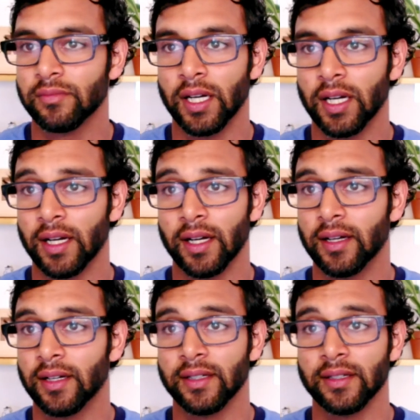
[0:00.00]

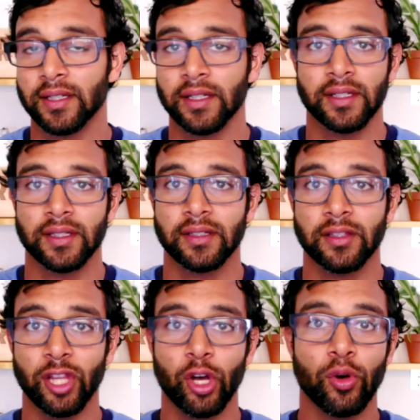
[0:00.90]

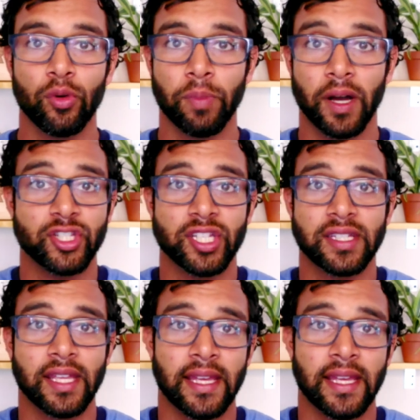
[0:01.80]
budget